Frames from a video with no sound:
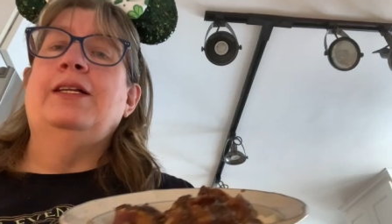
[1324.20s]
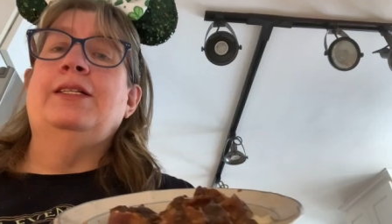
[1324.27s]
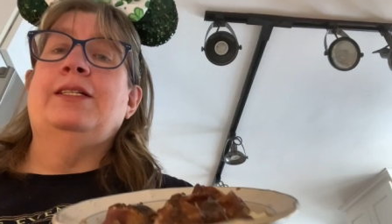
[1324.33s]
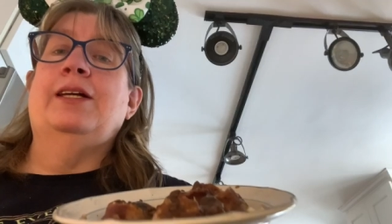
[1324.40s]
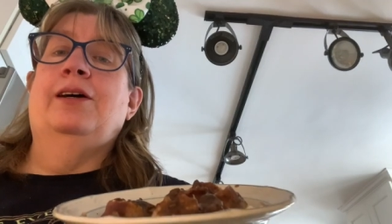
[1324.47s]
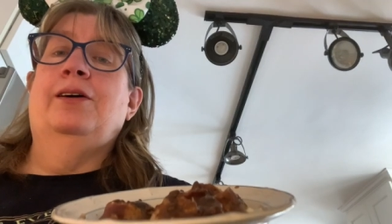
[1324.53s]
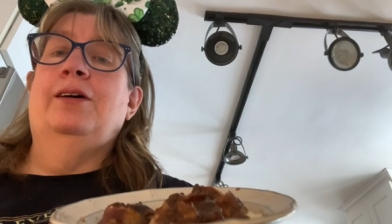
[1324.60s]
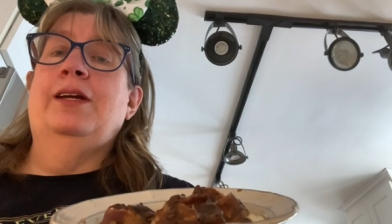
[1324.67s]

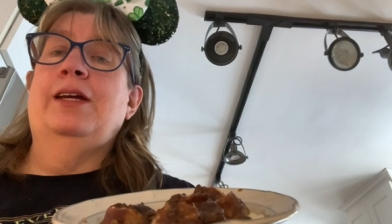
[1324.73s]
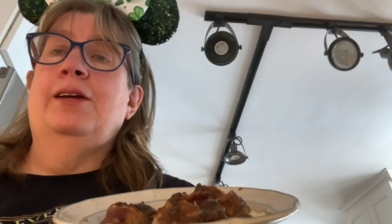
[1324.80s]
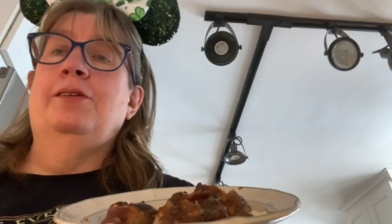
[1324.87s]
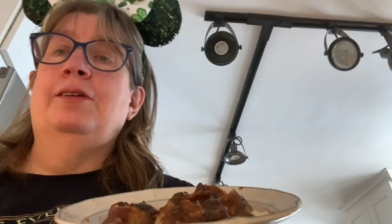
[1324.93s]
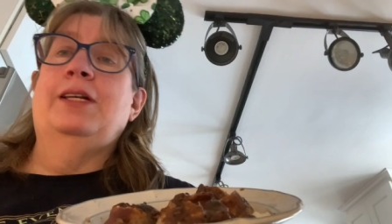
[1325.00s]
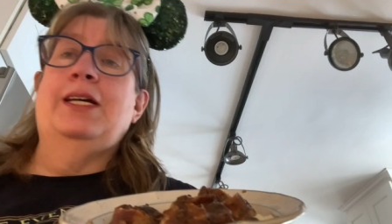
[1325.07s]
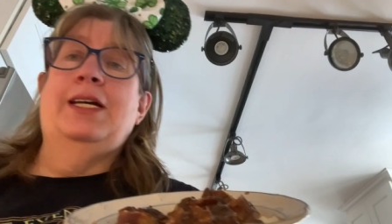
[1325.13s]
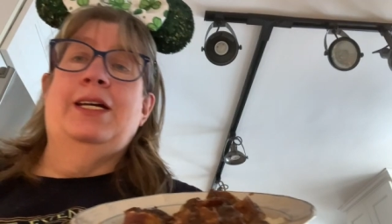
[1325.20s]
So
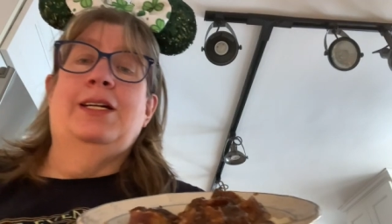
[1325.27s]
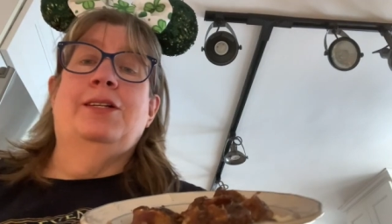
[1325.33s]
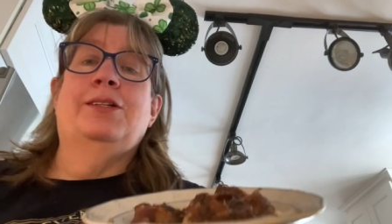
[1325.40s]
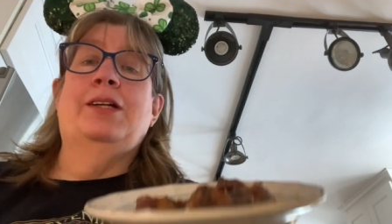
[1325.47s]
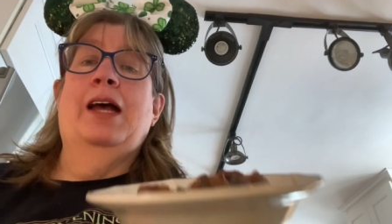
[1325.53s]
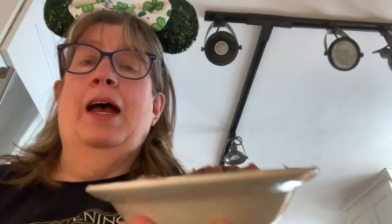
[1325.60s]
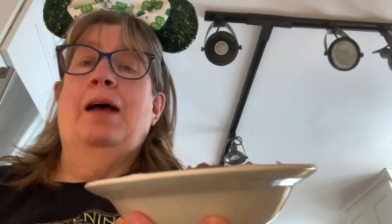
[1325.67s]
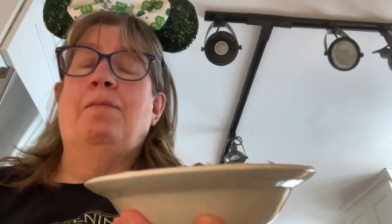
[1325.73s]
here it
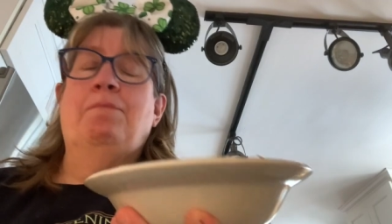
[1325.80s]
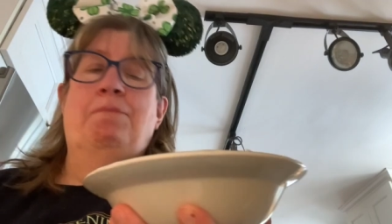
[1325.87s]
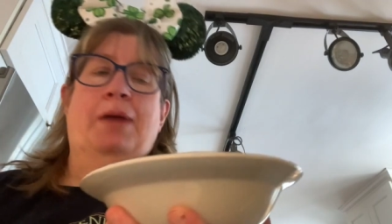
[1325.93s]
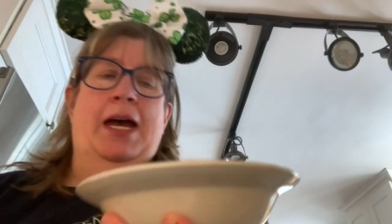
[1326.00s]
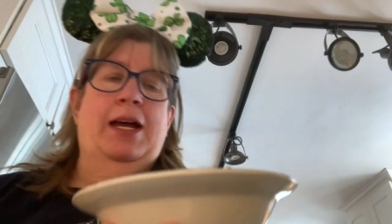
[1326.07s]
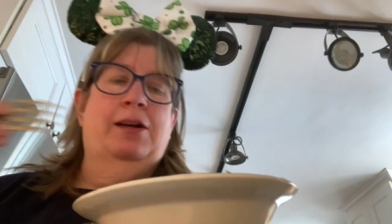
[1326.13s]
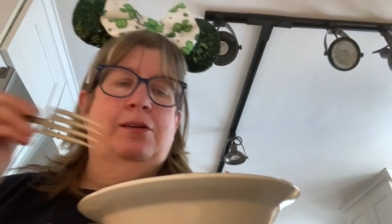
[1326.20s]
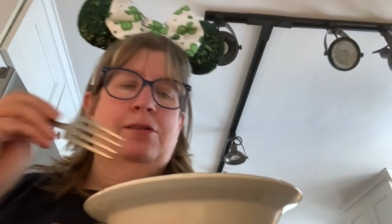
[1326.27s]
is,
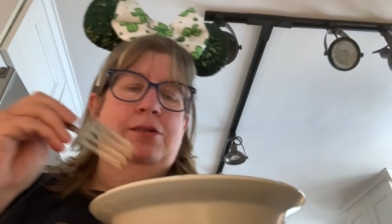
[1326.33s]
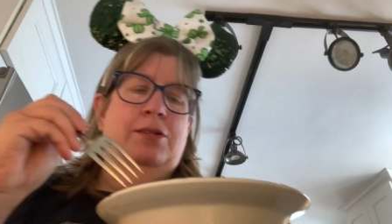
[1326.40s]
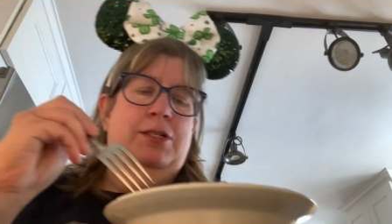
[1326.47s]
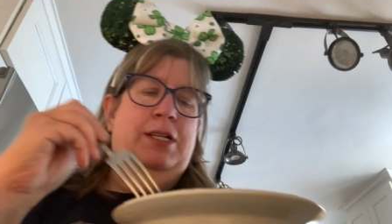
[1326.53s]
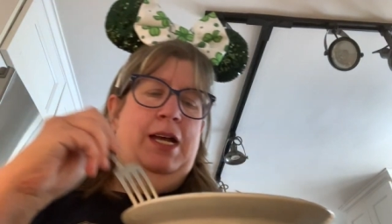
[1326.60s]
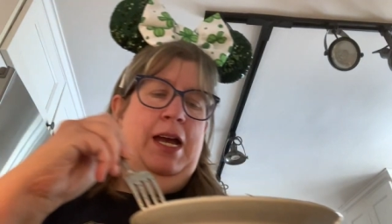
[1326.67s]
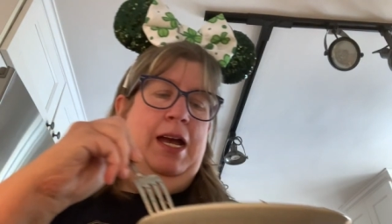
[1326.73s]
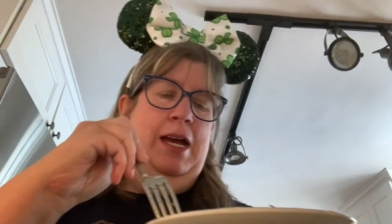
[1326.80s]

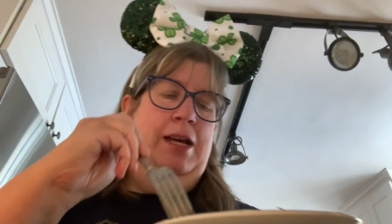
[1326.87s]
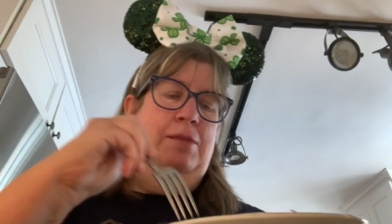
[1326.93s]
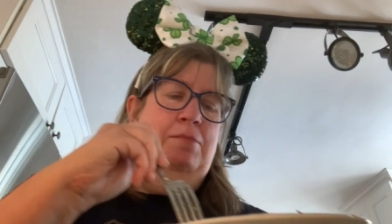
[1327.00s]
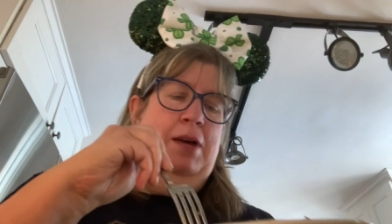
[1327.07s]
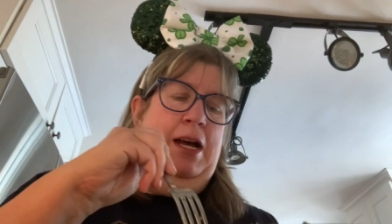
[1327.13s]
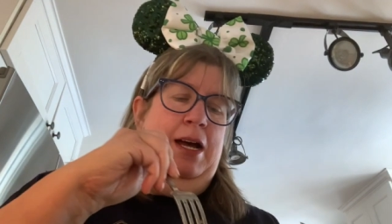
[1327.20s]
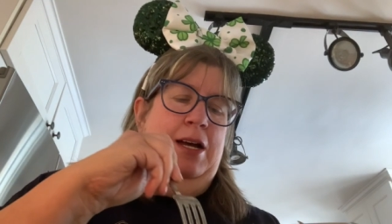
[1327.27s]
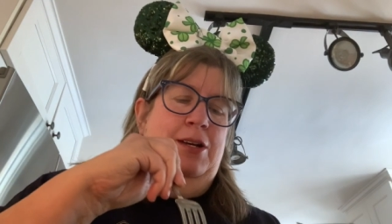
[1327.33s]
bangers and
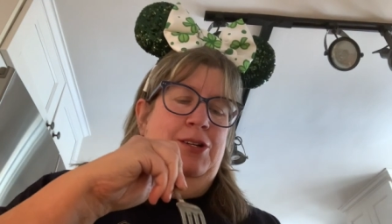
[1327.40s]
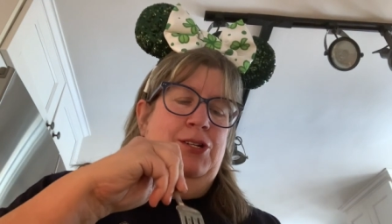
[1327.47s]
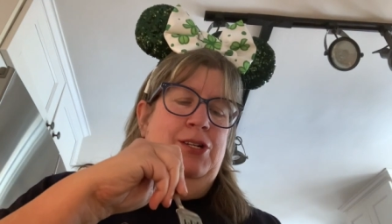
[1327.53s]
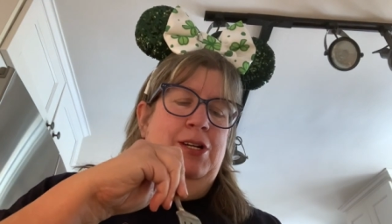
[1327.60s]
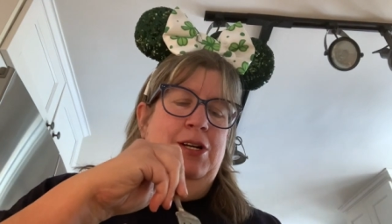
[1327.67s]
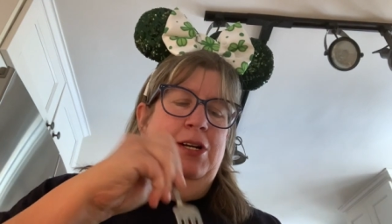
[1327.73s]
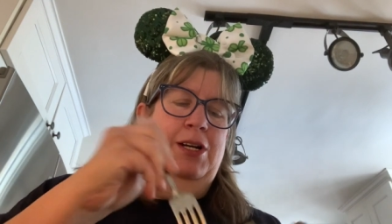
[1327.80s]
mash.